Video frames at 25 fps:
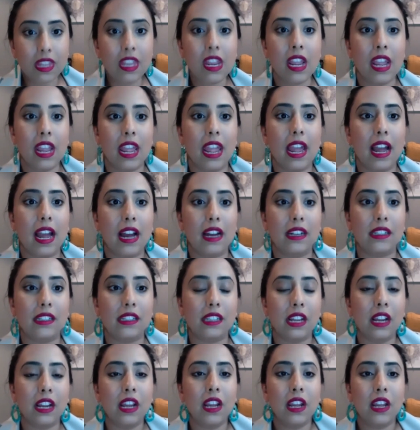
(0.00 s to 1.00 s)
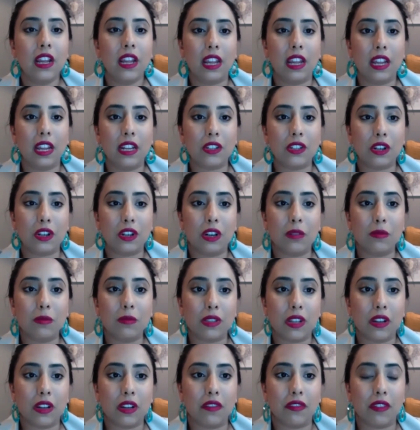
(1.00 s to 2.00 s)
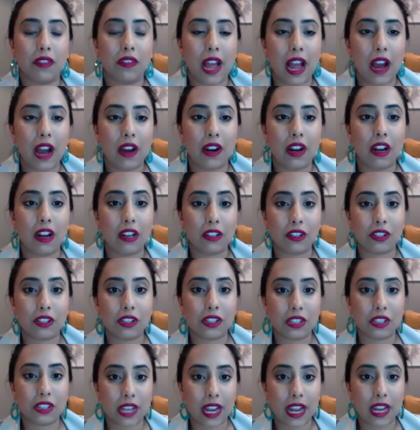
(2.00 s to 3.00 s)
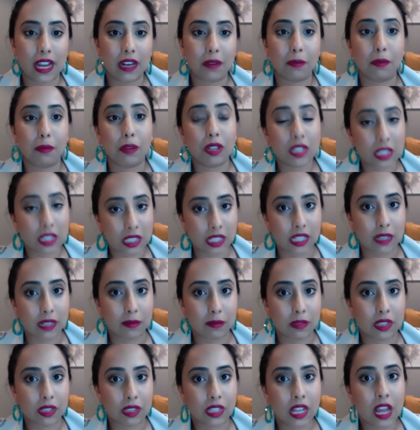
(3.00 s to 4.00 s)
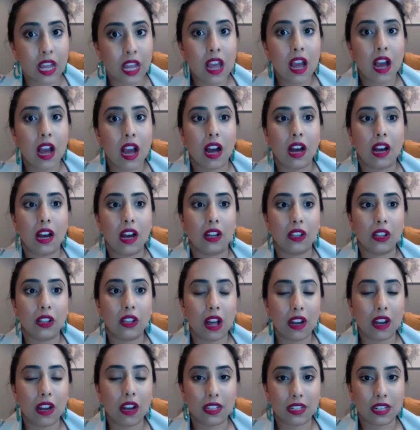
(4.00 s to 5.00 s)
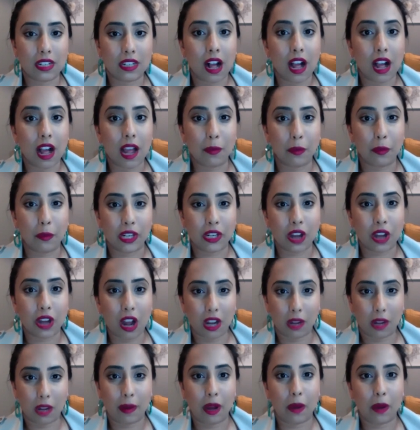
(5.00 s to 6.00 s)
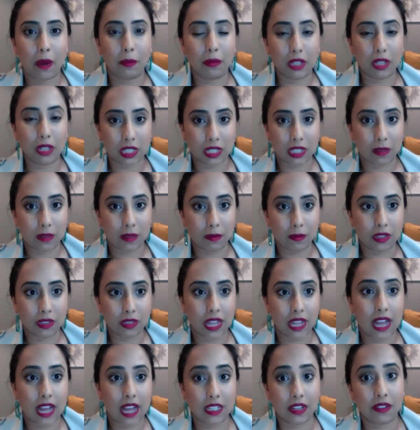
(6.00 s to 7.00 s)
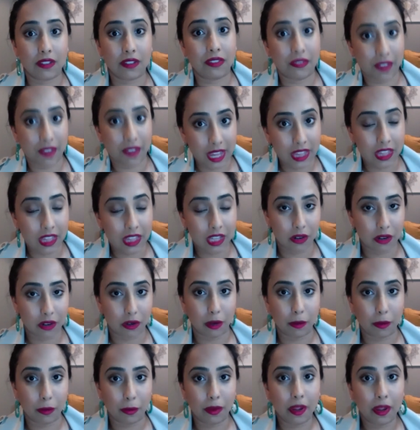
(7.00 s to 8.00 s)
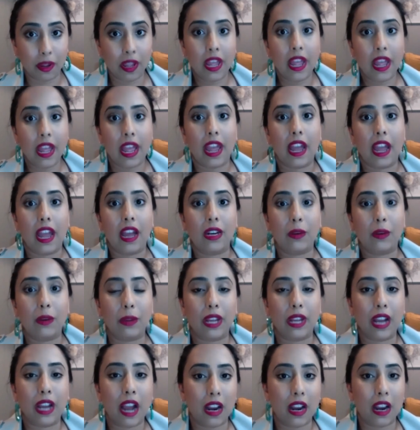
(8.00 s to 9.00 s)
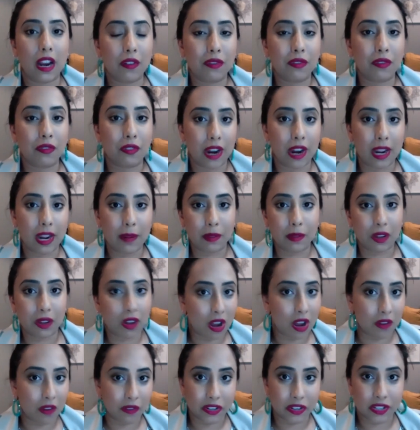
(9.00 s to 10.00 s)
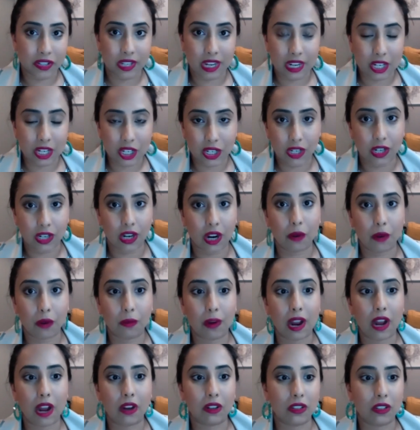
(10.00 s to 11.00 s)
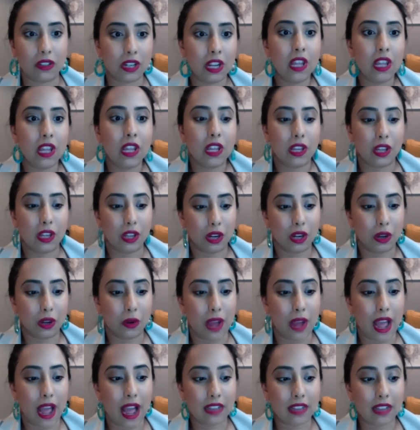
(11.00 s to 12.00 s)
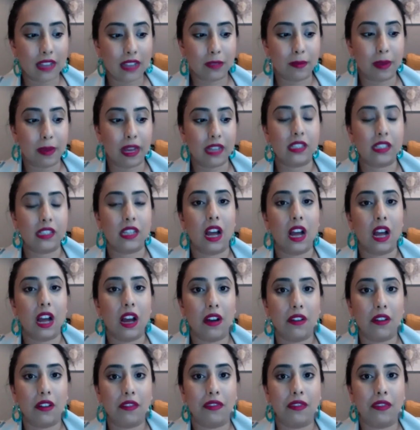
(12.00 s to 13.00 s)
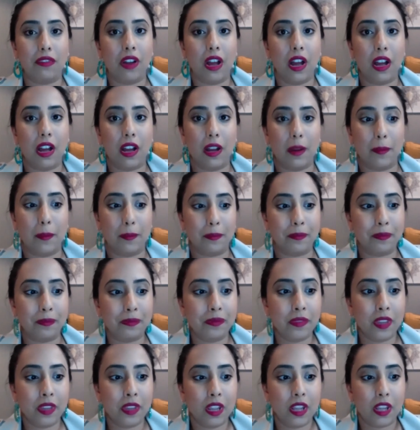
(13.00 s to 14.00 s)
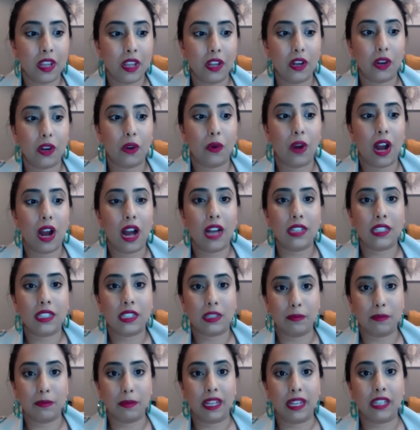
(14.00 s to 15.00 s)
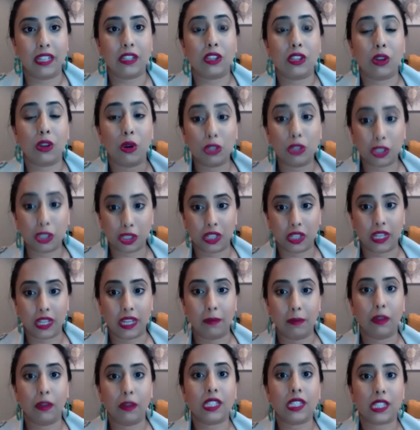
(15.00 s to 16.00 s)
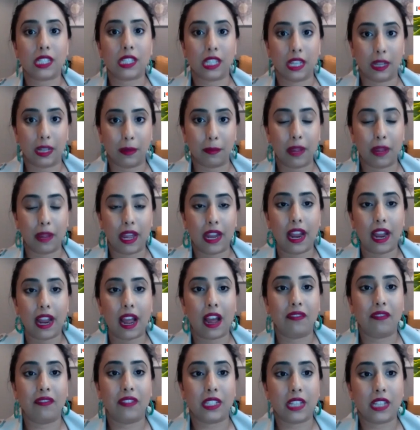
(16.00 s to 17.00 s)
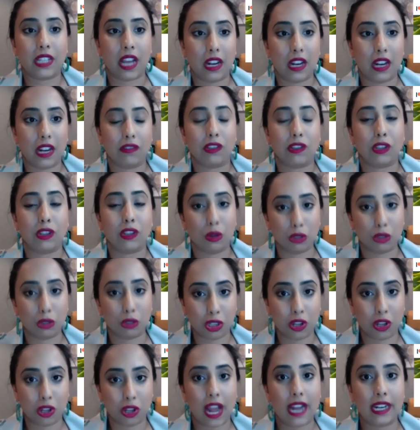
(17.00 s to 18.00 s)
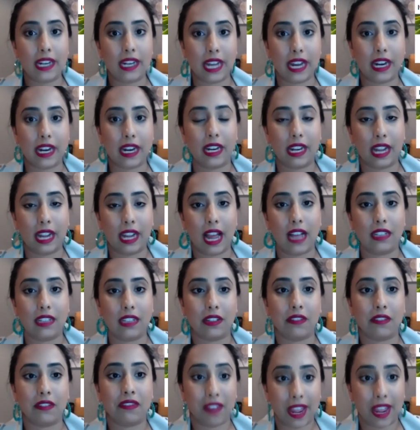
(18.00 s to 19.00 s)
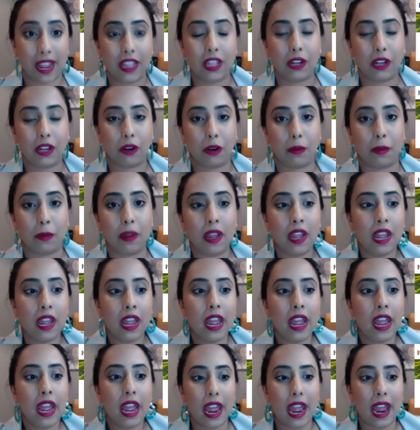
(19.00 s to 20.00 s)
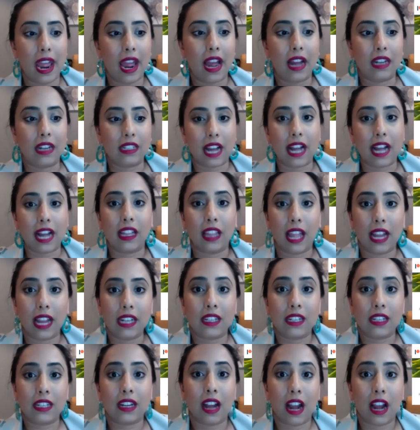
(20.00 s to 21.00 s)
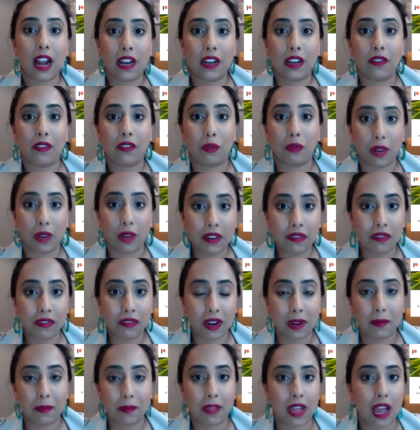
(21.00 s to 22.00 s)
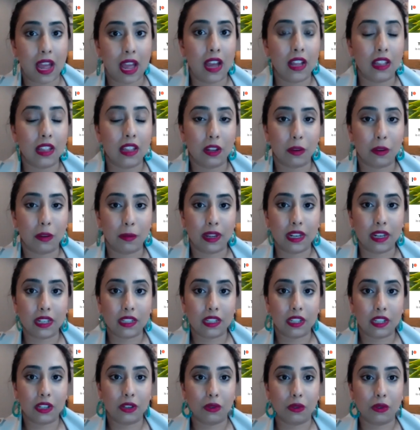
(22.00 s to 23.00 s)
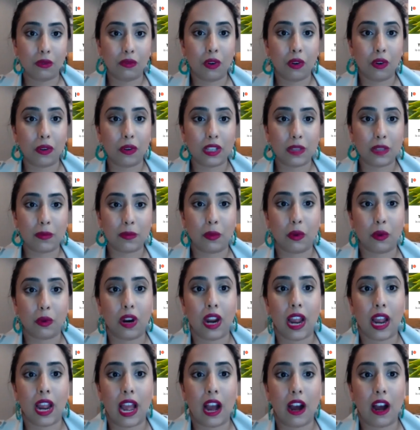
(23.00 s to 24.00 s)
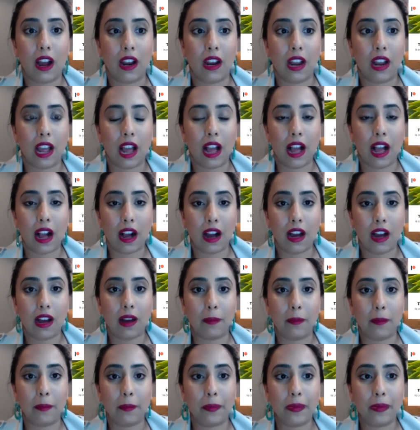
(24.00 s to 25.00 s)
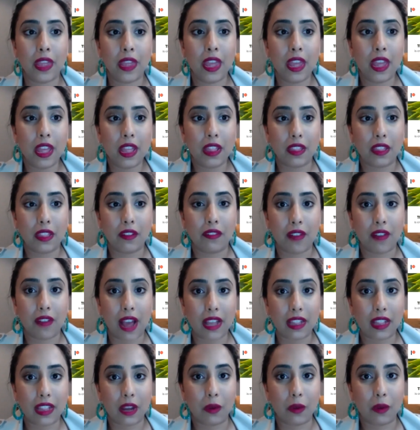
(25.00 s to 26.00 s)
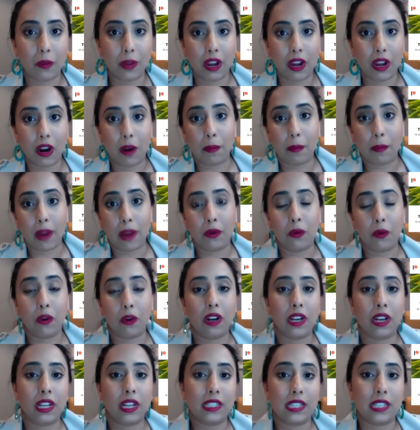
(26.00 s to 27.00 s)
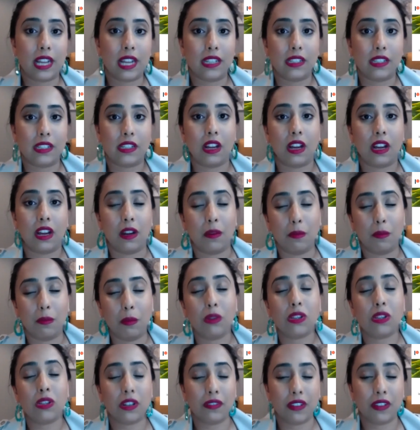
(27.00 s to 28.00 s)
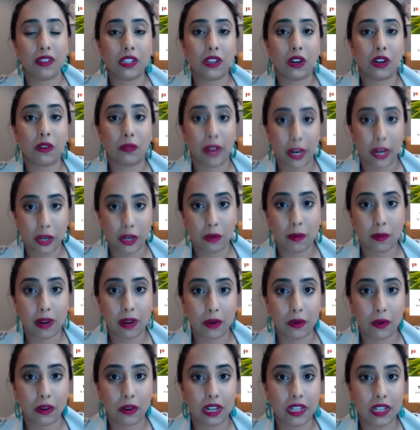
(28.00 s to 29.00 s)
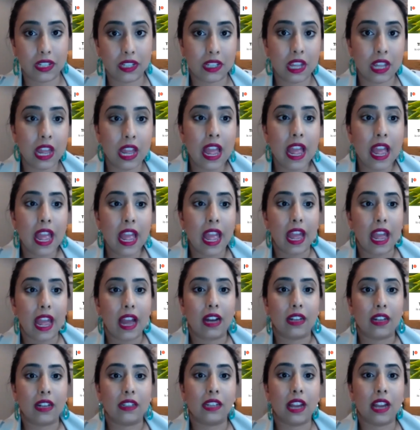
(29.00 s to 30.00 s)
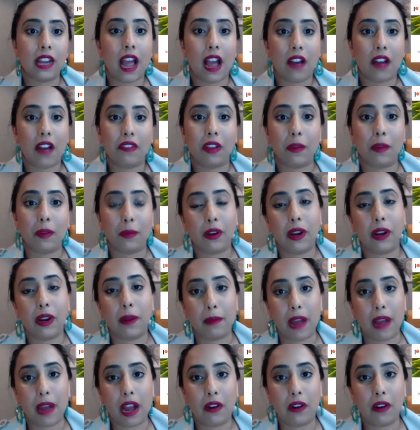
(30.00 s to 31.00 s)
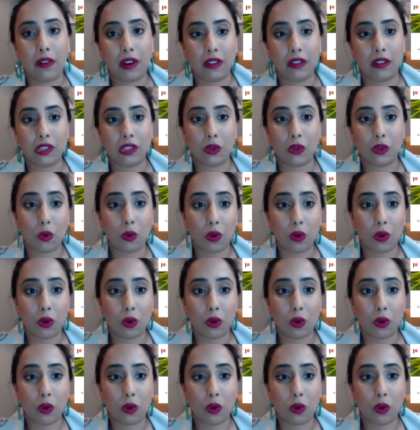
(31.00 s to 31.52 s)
And in terms of how to understand Muslims, uh, a lot of the time we talk about Muslims as a faith group, and we kind of frame the conversation around, you know, aspects of, um, you know, us being socially Muslim and have this kind of social identity as a faith group. And I'd like to kind of reframe that a little bit to focus more on um, the fact that we are minorities, as uh, most of us are racial minorities, and have immigrant backgrounds or